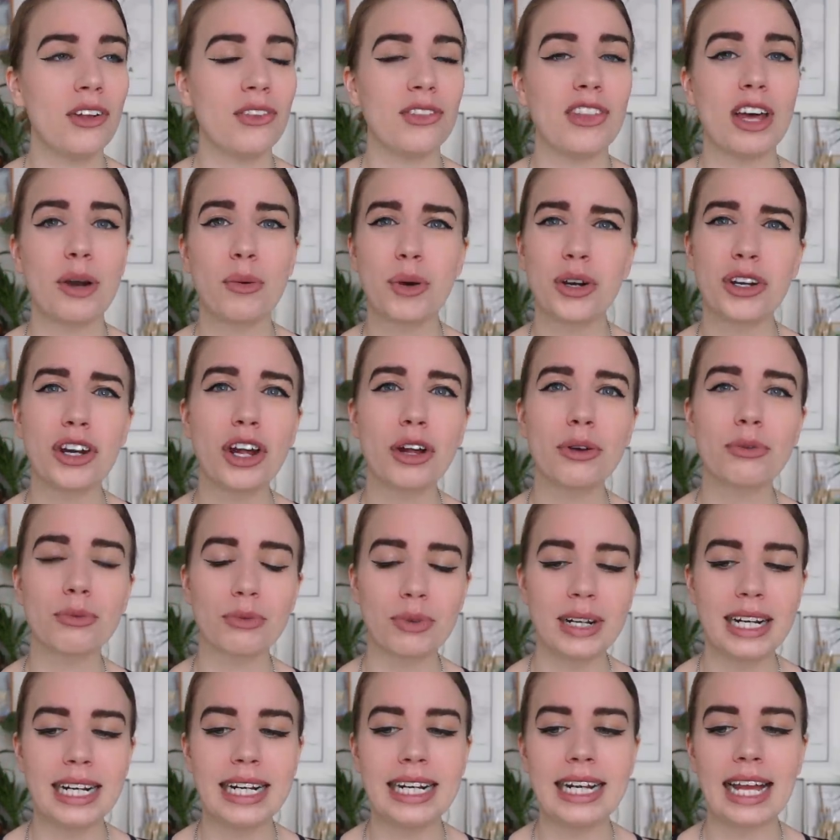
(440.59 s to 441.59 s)
there were not
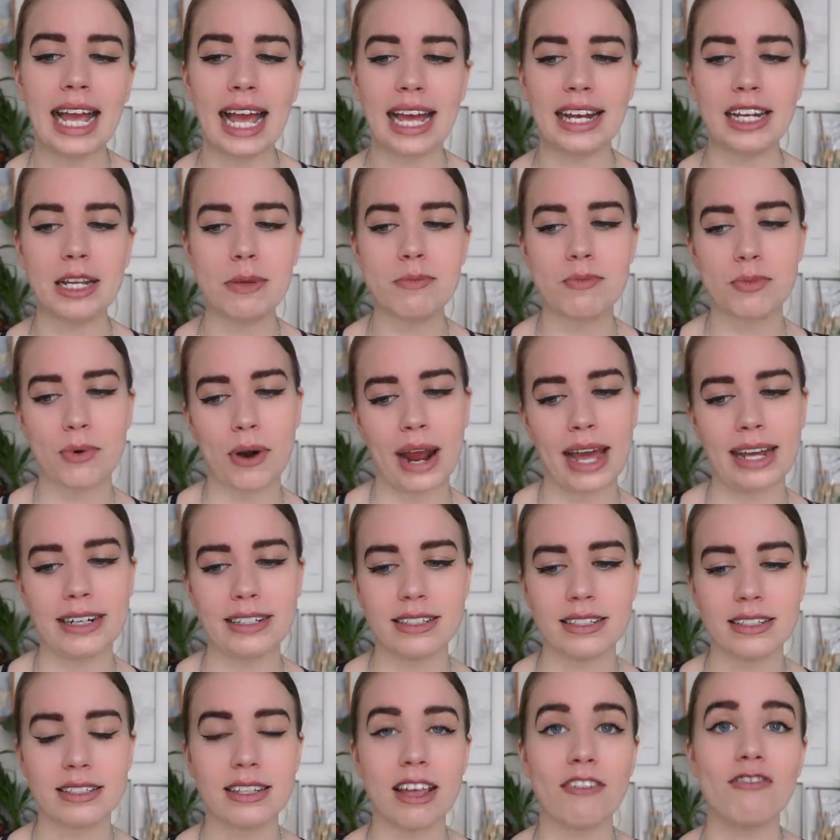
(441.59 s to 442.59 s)
really any
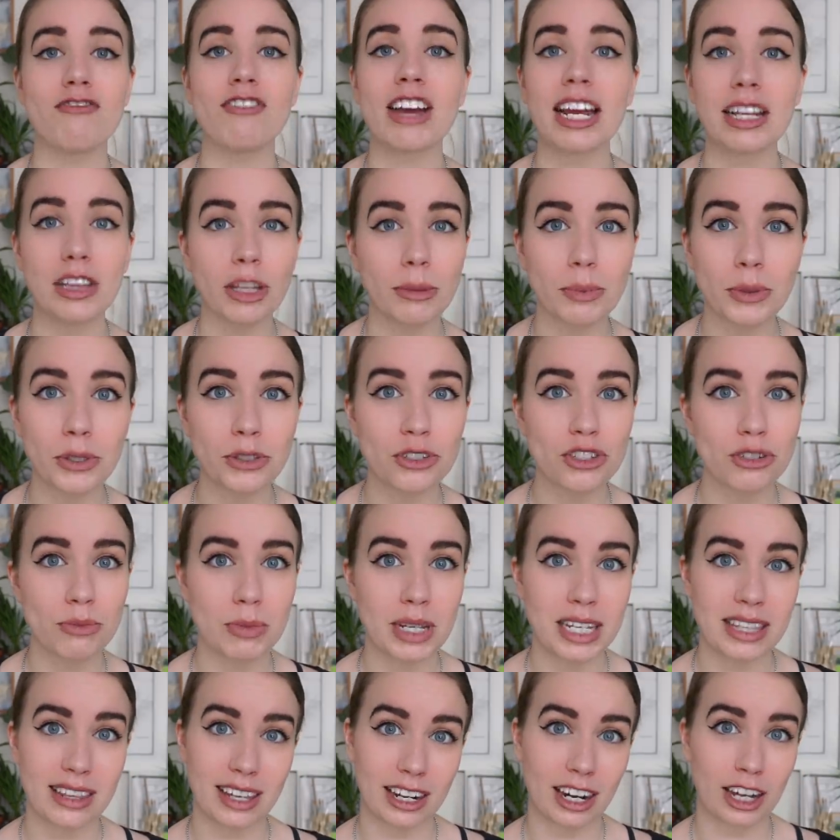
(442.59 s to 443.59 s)
brands available to
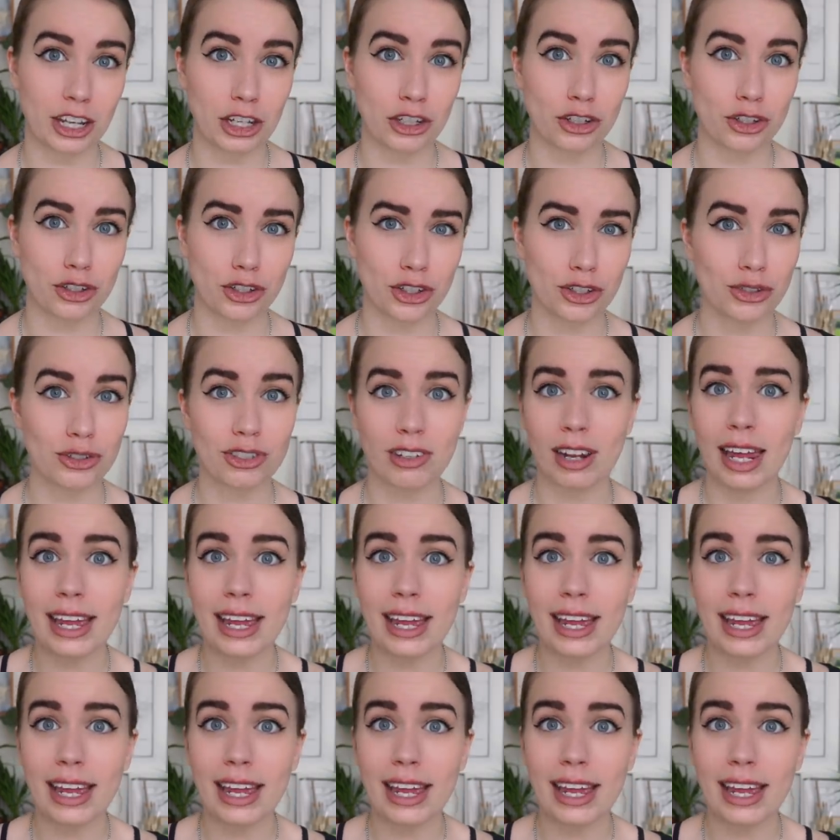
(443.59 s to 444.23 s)
me that I could use,